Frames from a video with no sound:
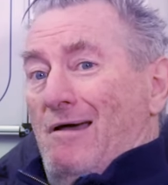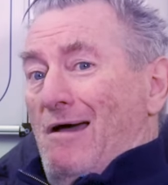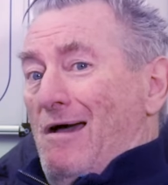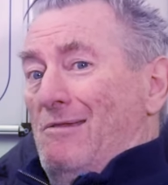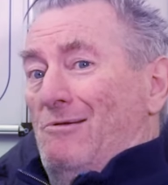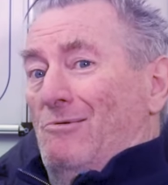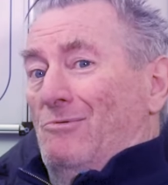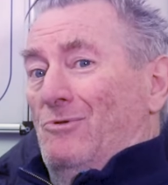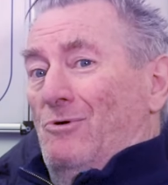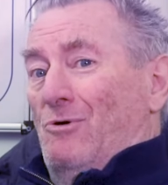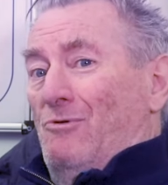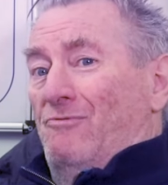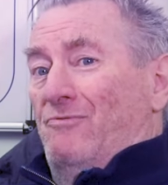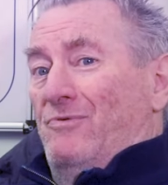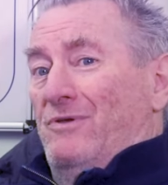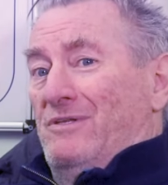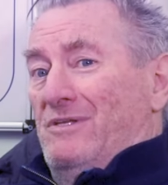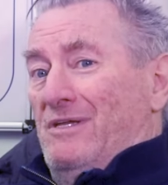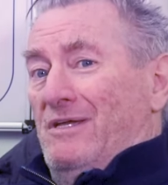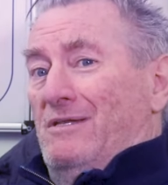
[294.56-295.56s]
I don't know if
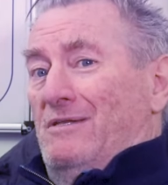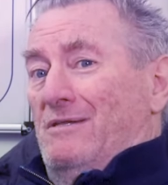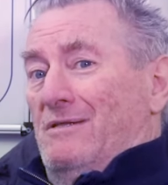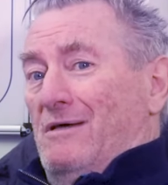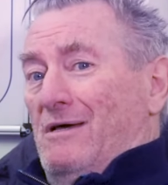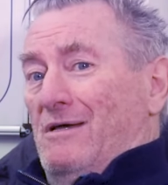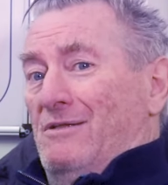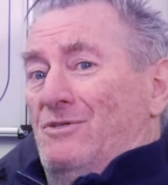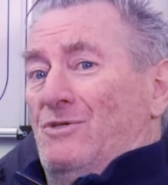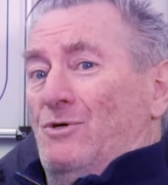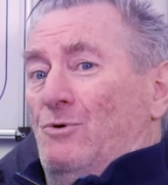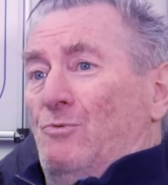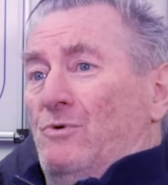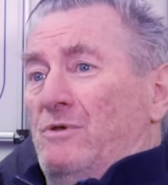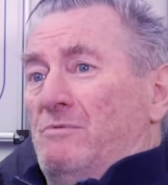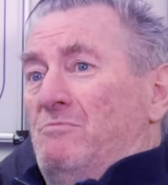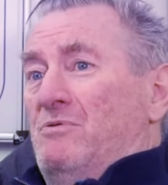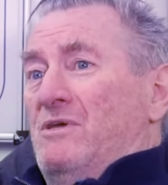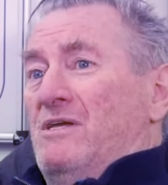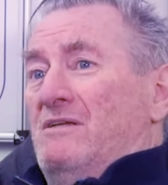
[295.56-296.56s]
we did until
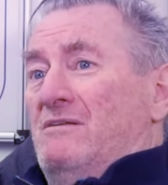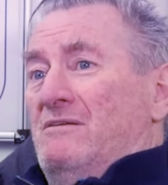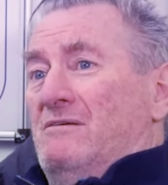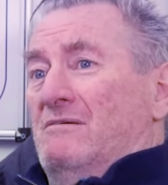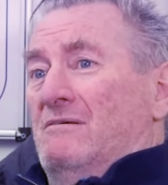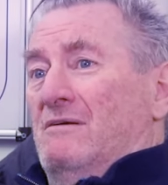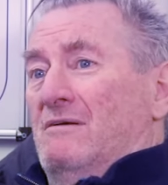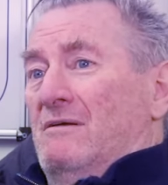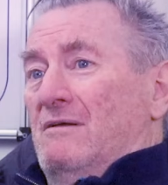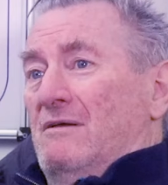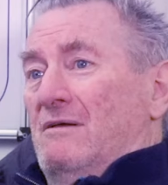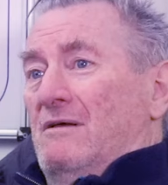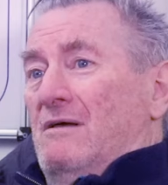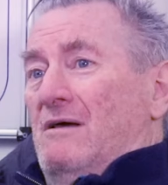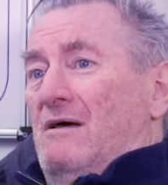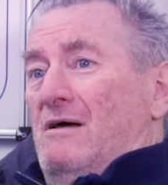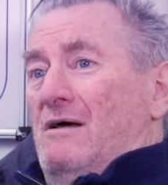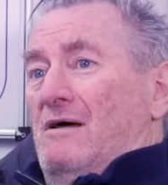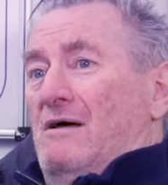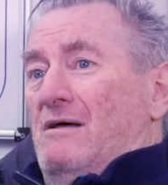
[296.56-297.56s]
we beat
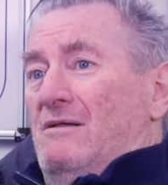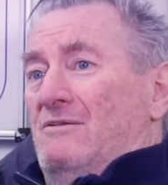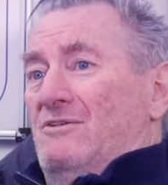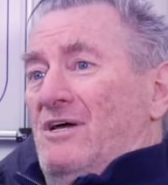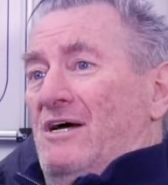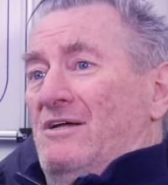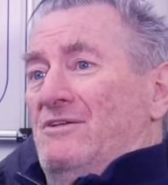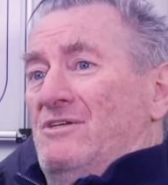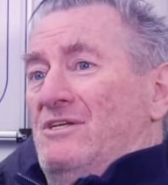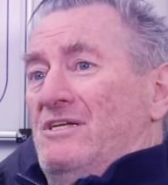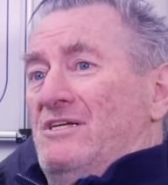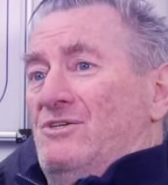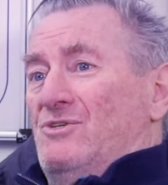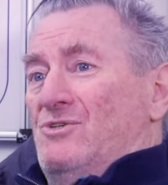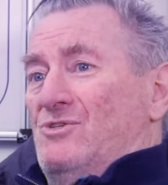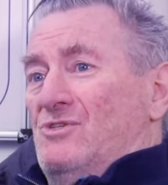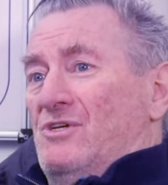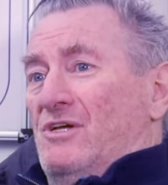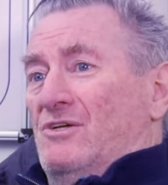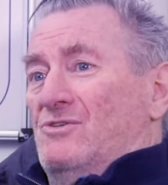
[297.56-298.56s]
Dundee
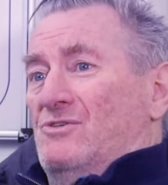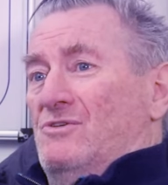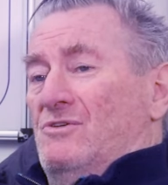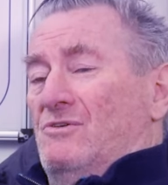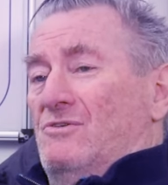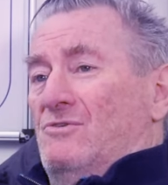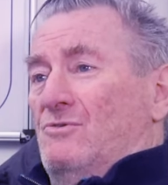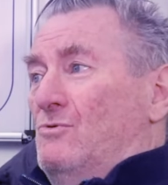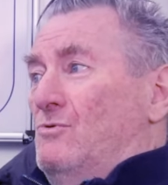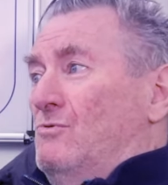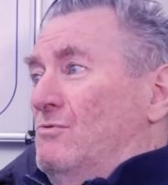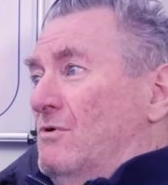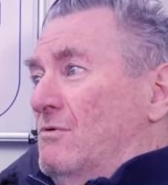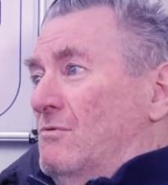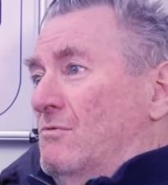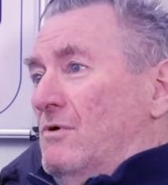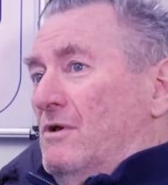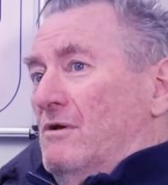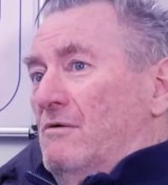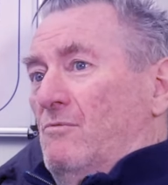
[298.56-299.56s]
6-2
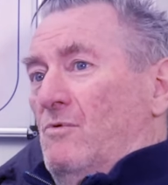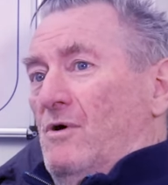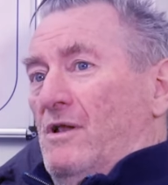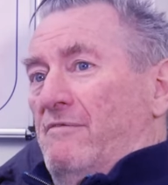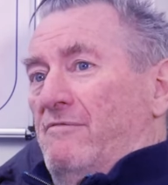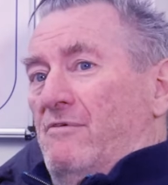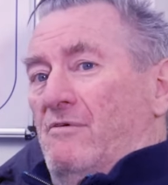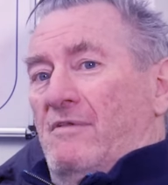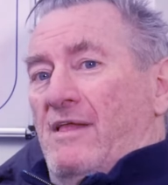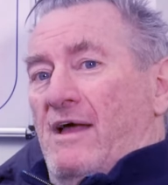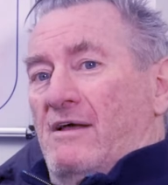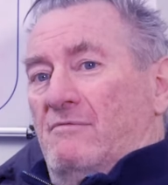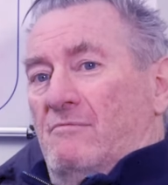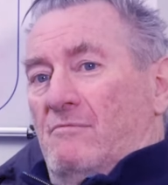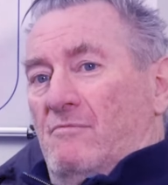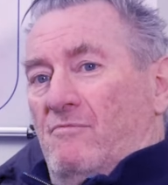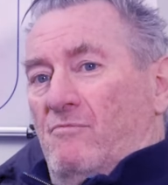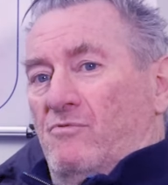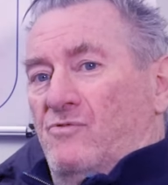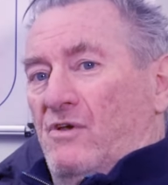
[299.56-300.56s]
or whatever that
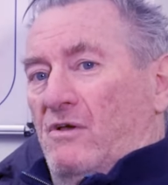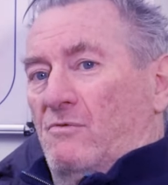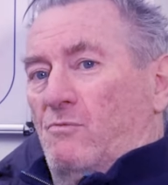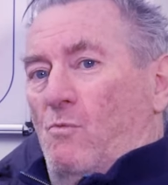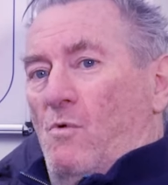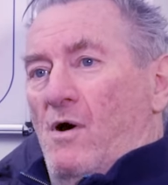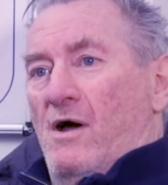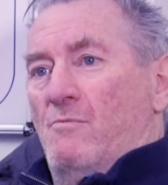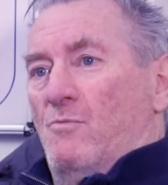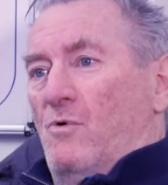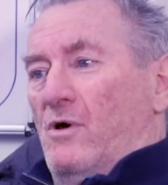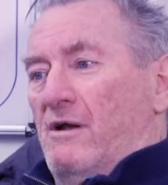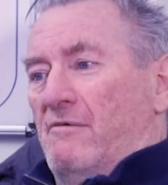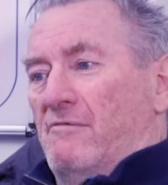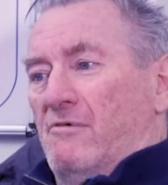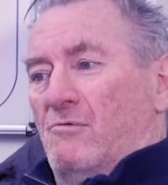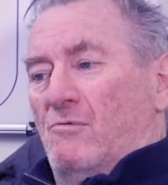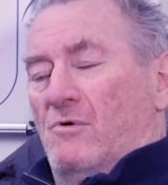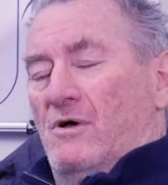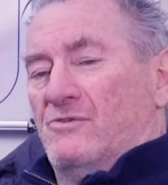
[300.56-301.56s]
6-1,
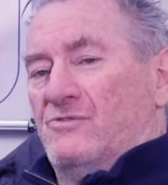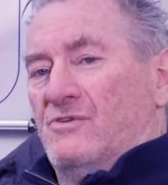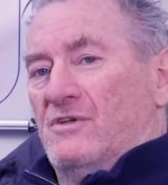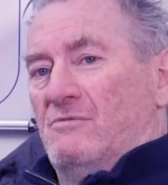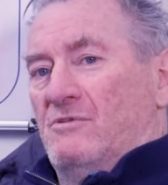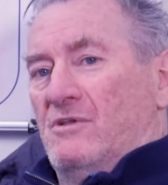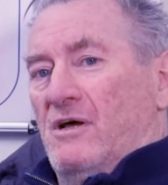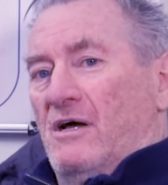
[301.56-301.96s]
whatever it was, in